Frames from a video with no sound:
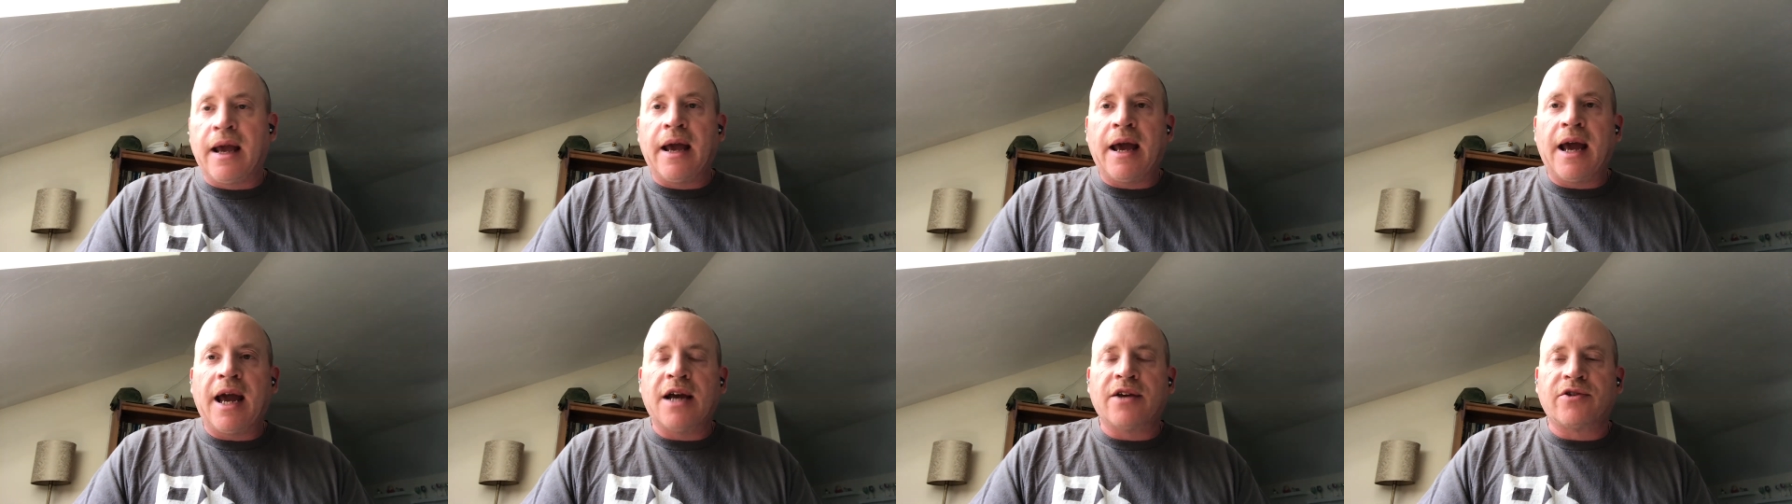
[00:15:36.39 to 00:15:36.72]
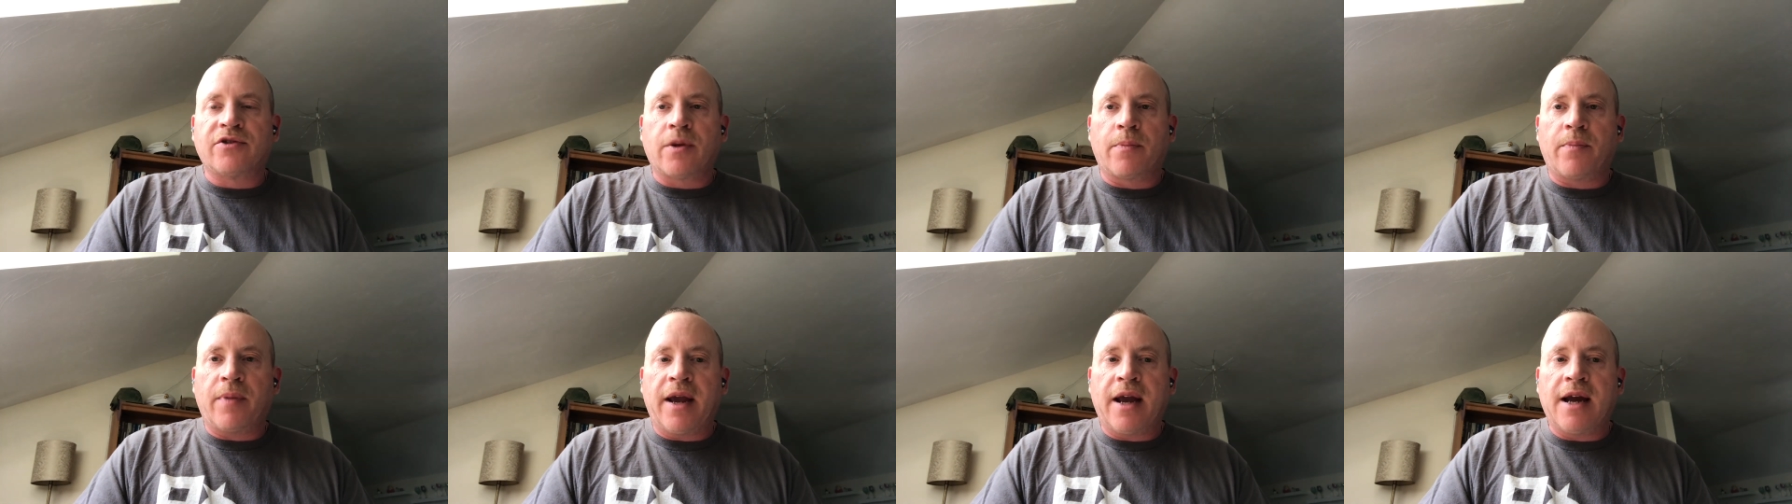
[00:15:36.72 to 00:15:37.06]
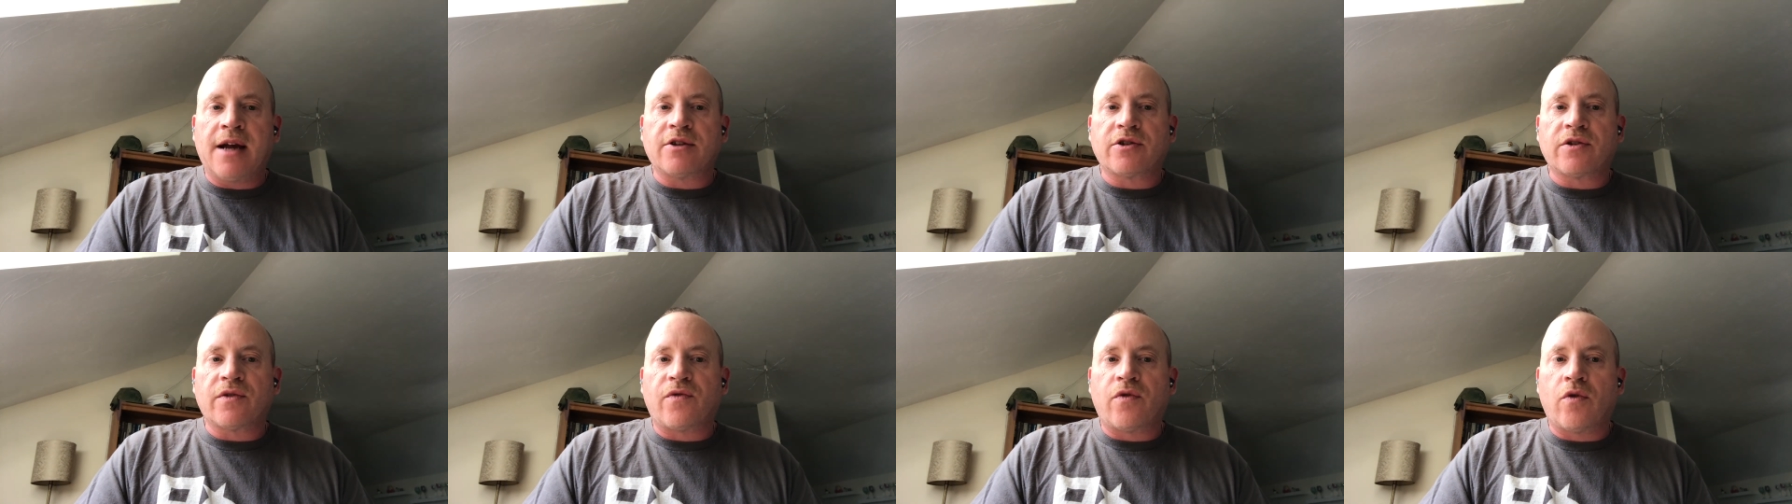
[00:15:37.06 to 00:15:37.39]
as the
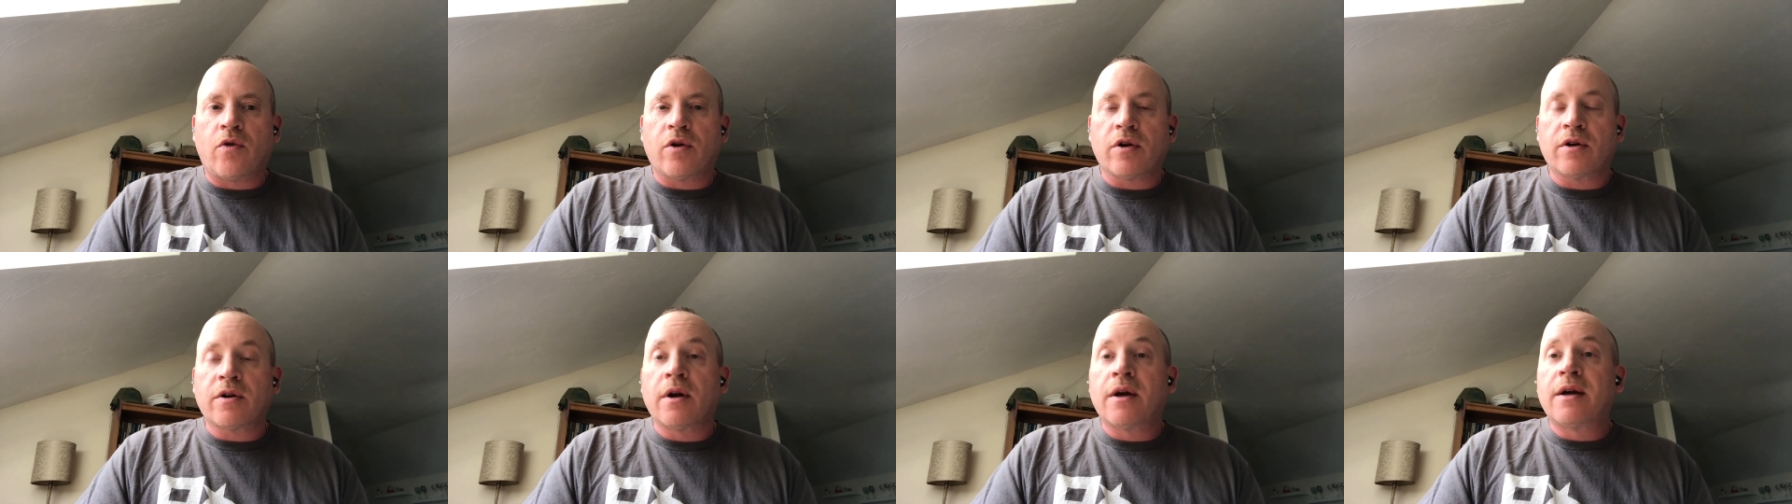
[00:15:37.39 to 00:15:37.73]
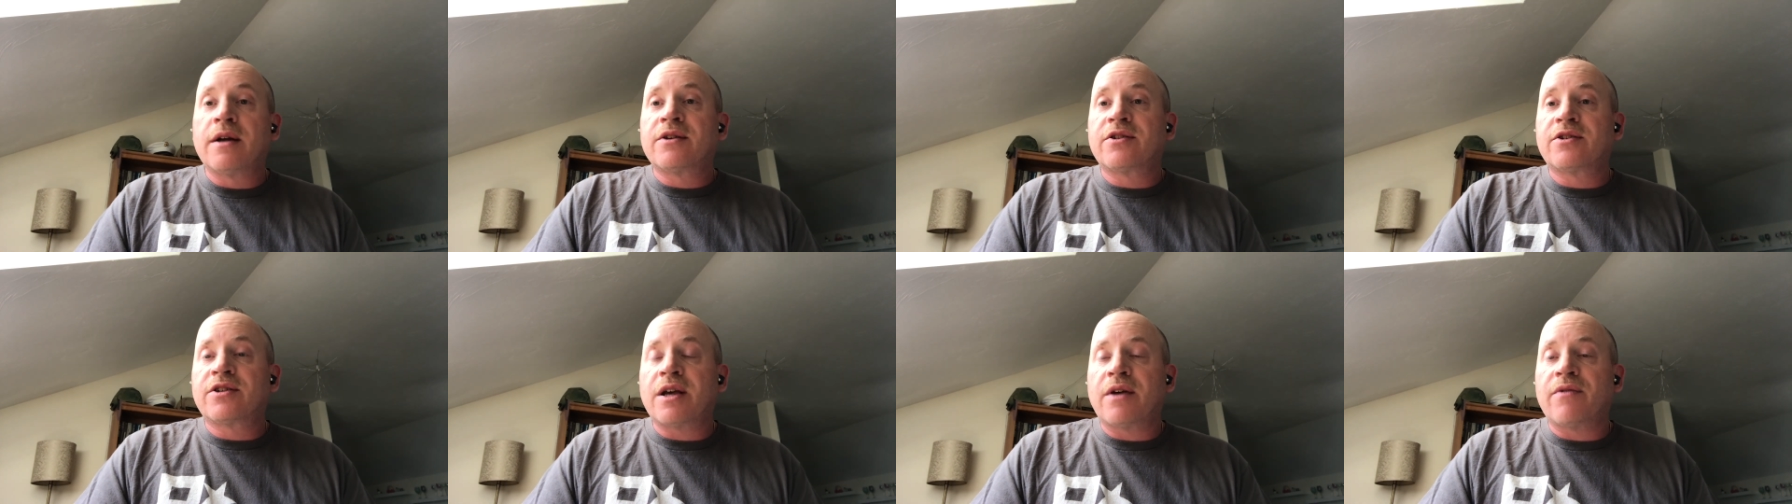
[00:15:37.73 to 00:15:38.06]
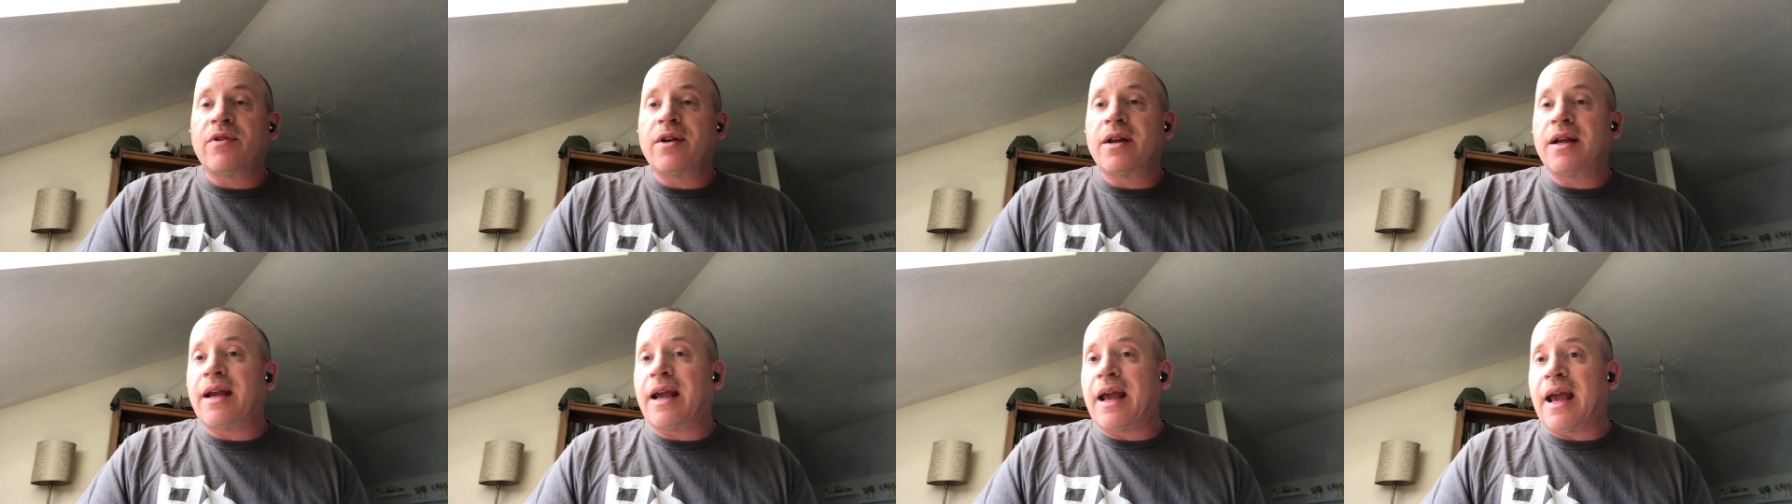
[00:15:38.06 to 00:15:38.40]
Panzer IV
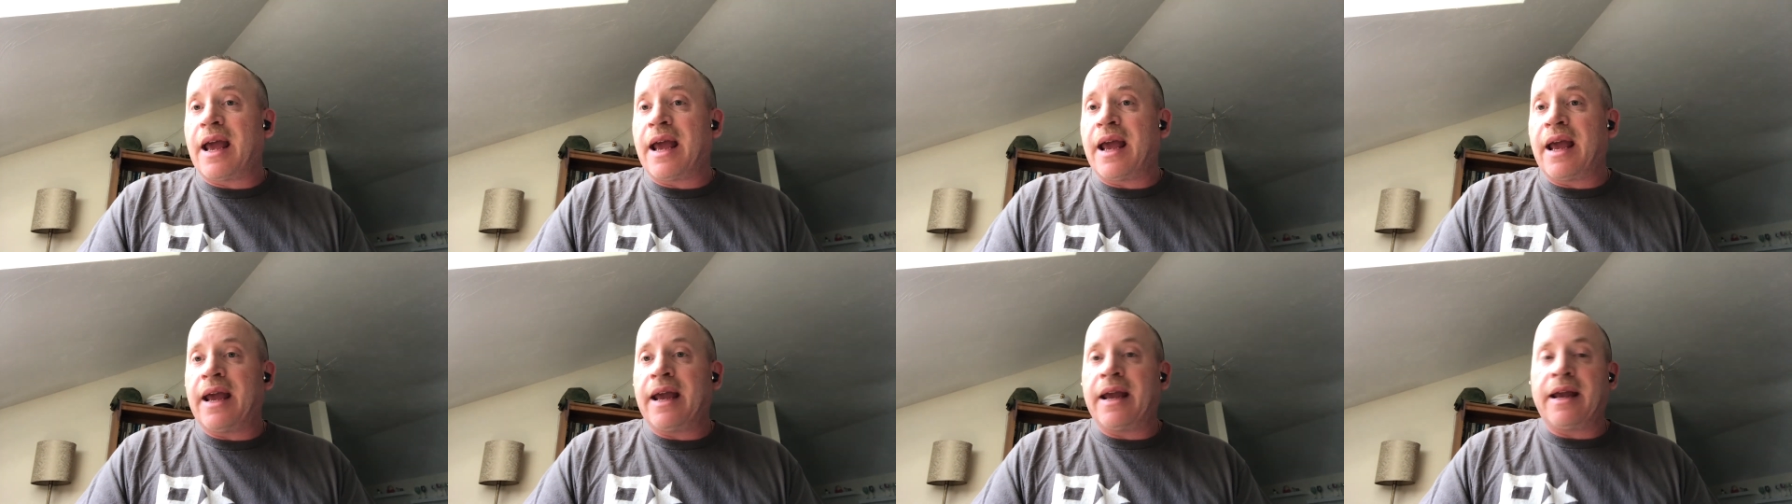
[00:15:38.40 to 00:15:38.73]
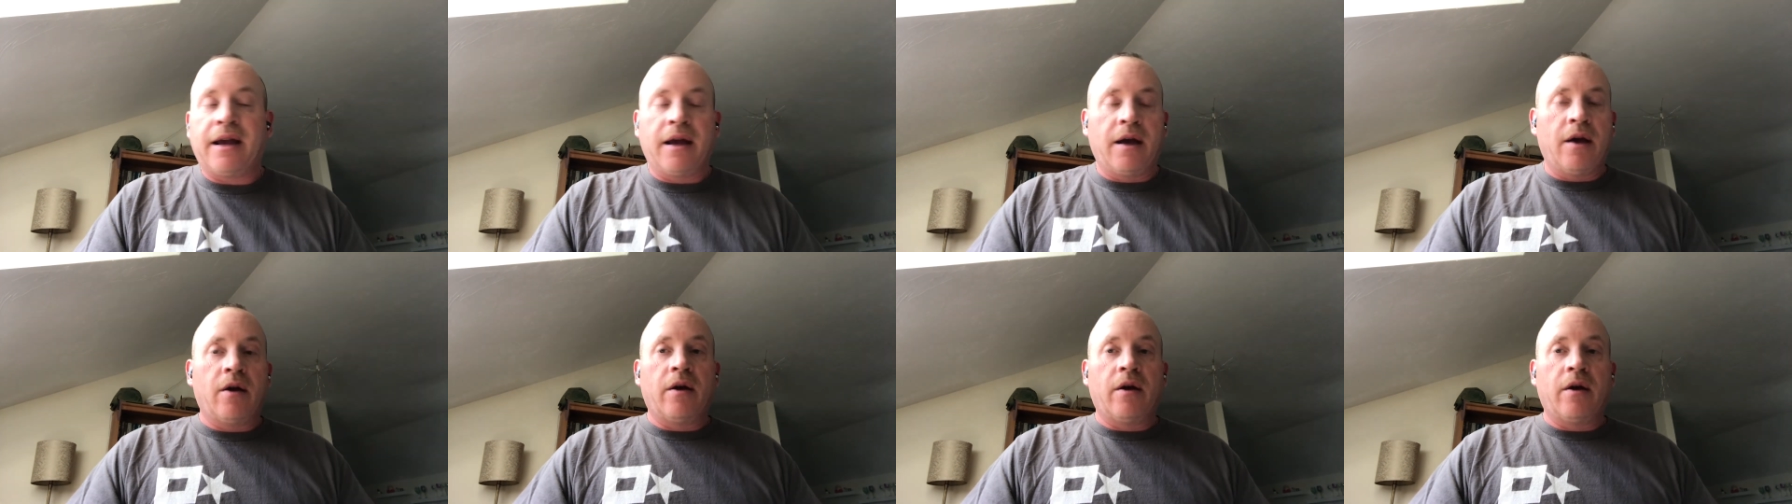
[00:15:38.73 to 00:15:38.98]
70A.